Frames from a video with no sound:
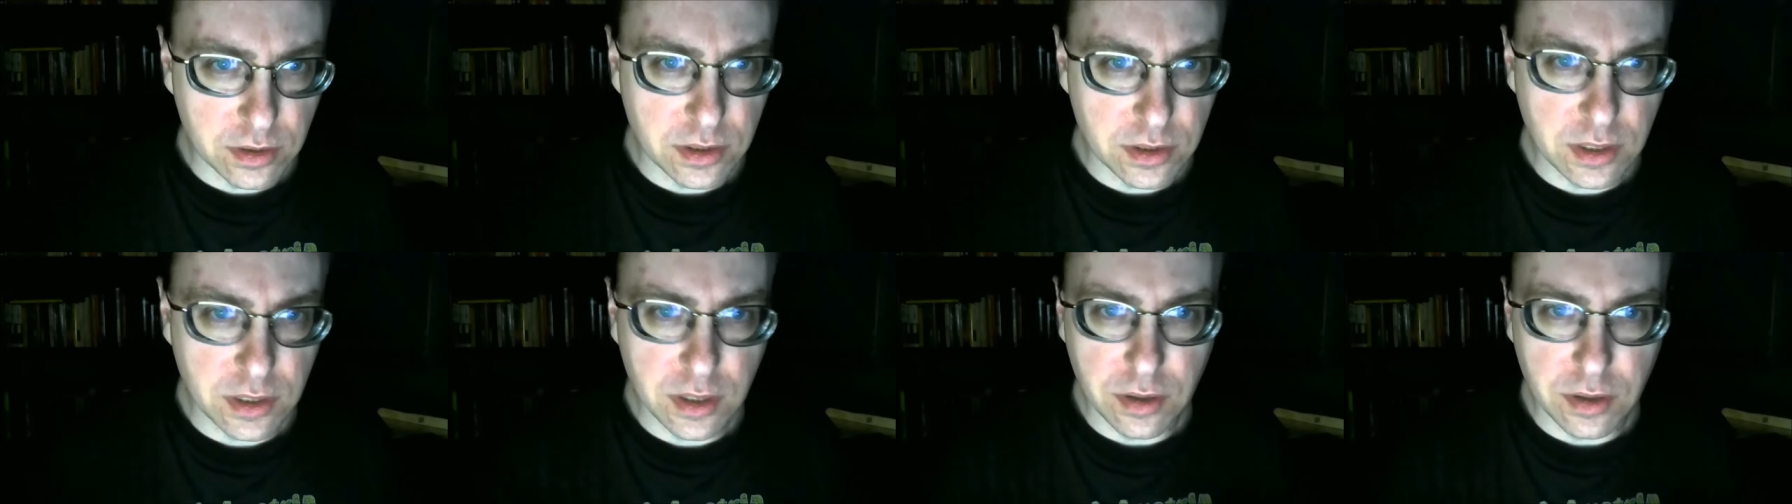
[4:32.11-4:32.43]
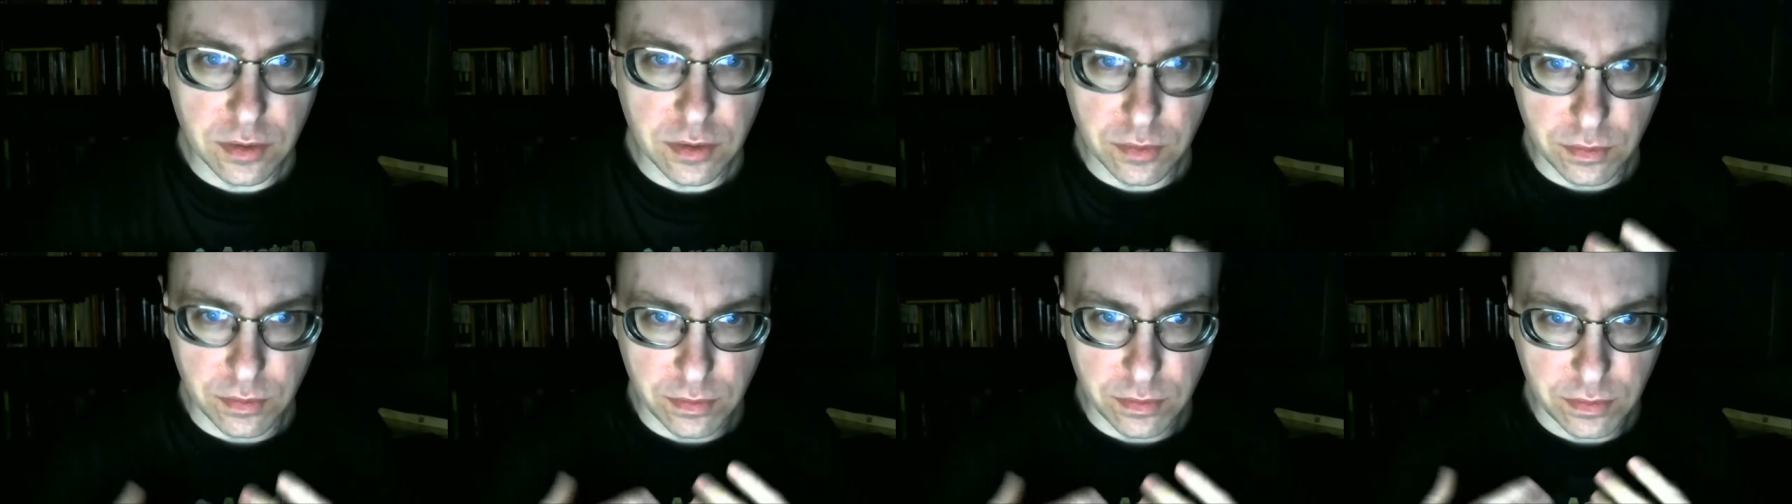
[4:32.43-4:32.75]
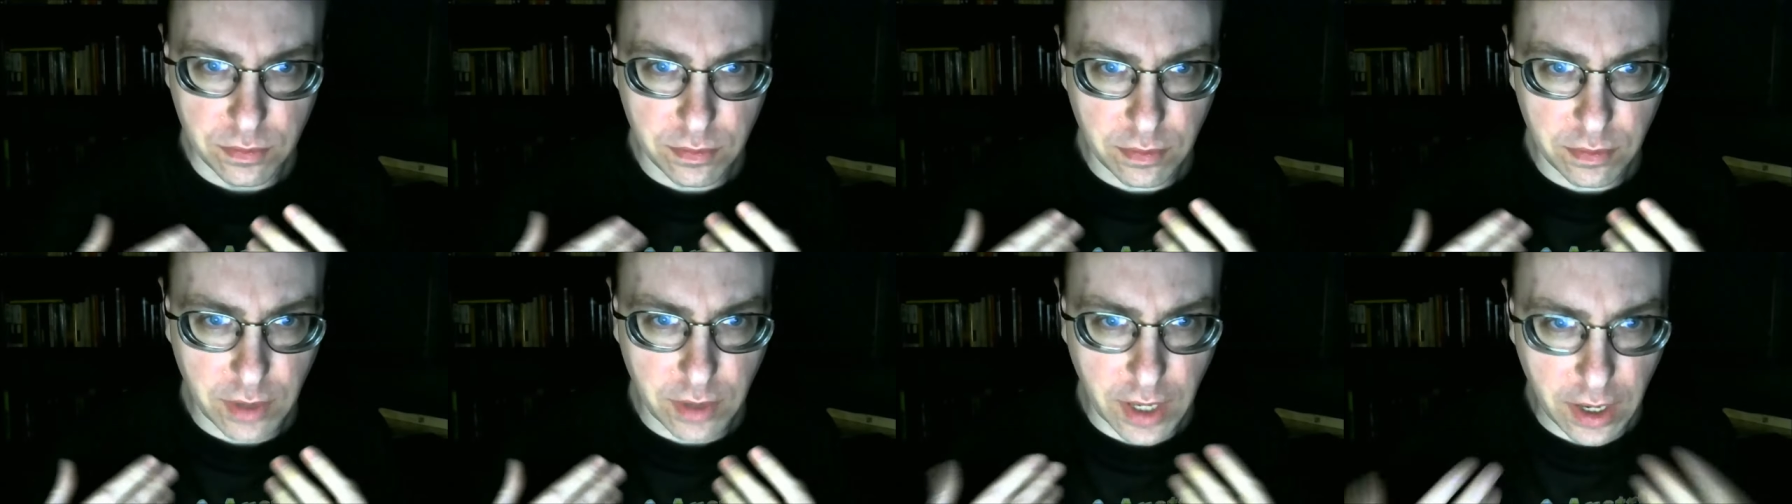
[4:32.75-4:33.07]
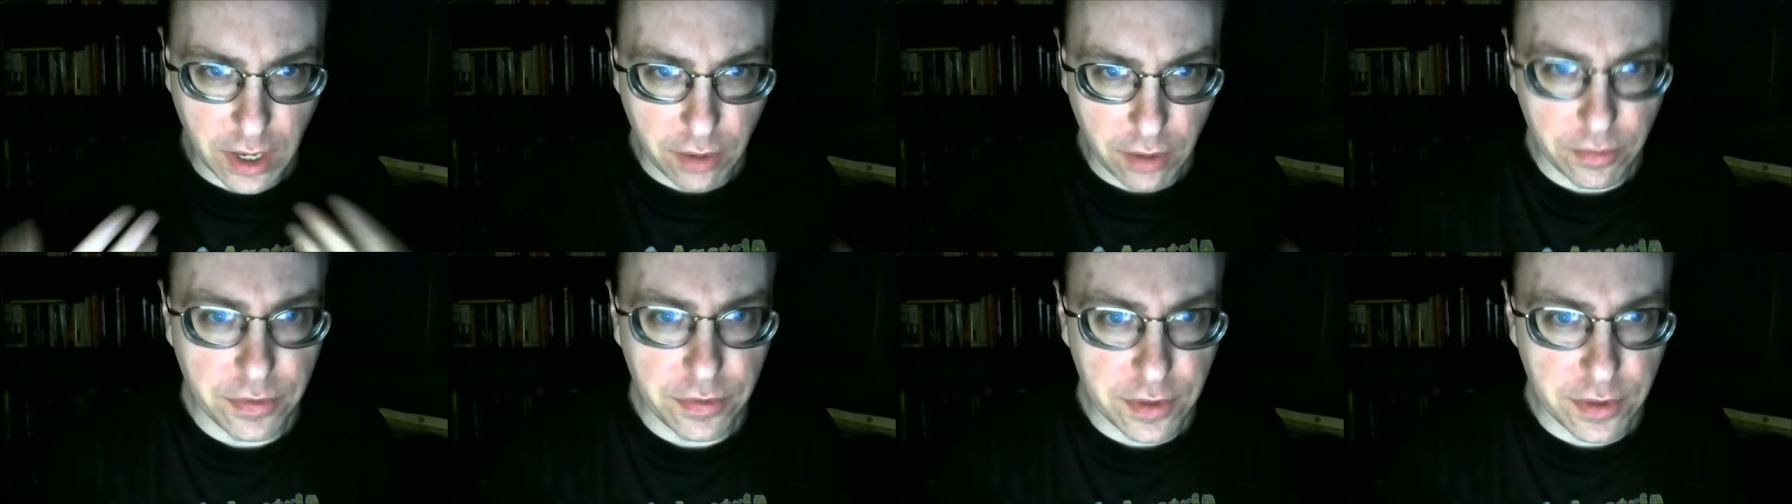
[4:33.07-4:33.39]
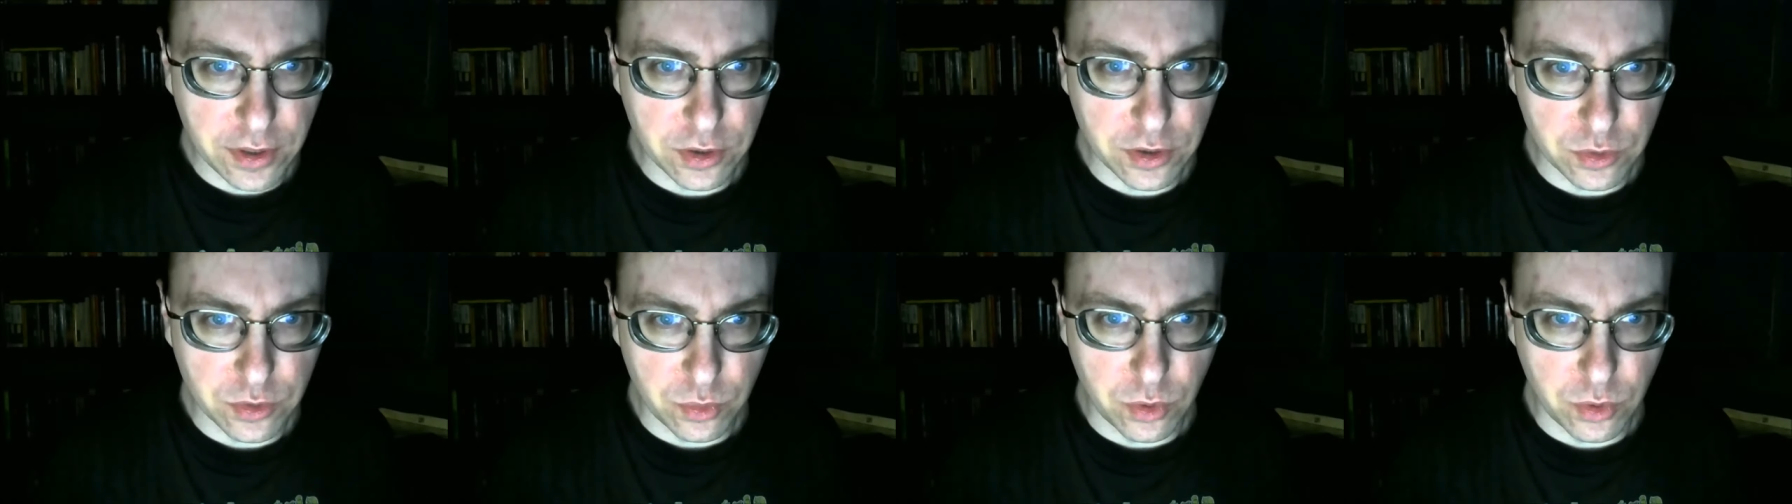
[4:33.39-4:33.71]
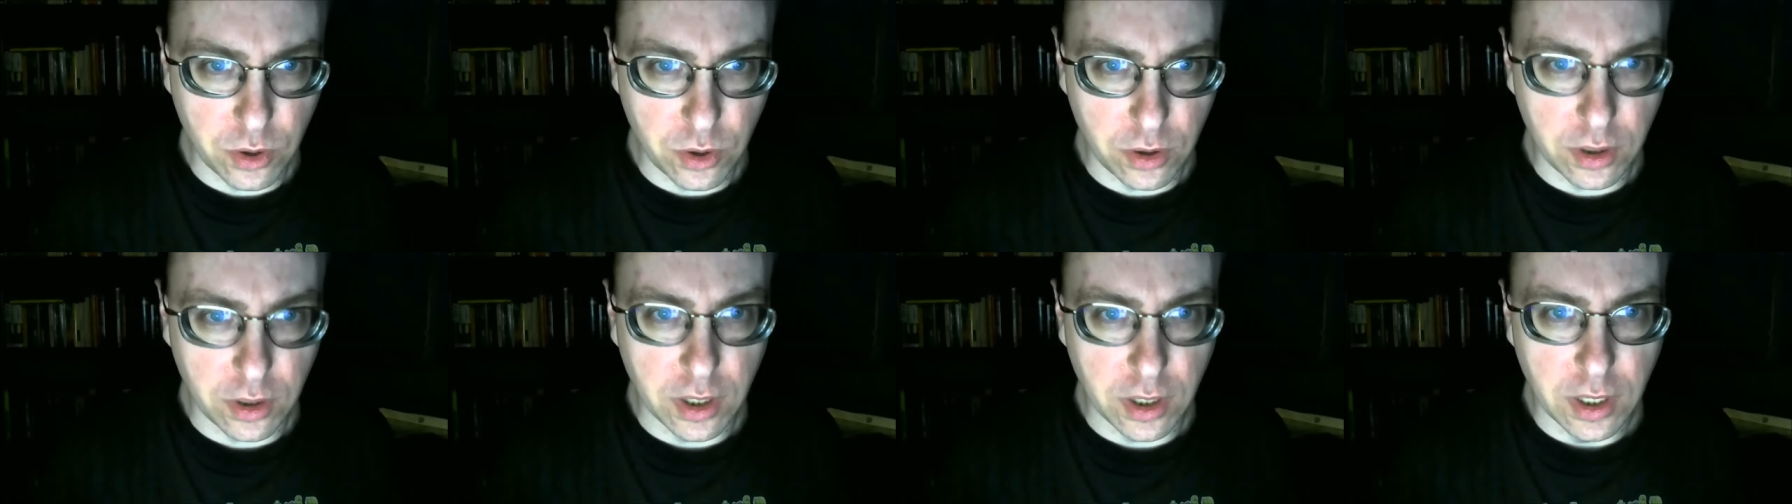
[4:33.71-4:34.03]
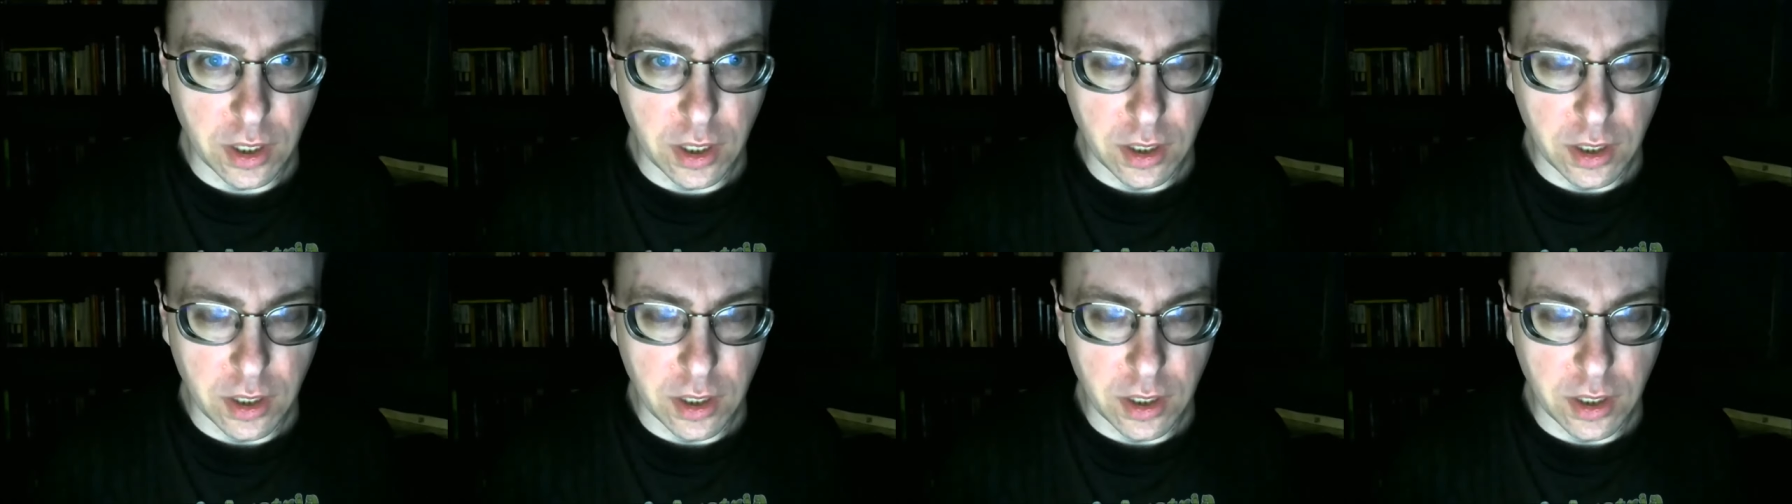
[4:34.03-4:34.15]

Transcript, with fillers: see how things work,